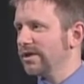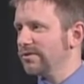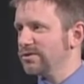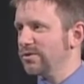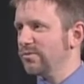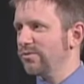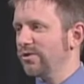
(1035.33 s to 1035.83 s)
He's
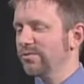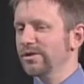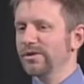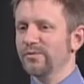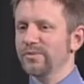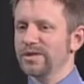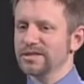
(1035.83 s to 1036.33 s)
so morbidly
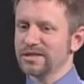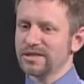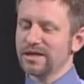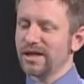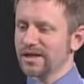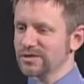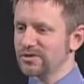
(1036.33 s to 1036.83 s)
obese, and
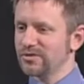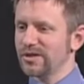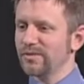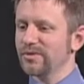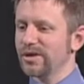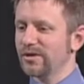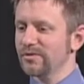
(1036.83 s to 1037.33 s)
then next to
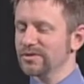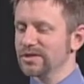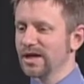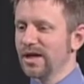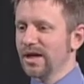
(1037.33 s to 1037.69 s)
him there was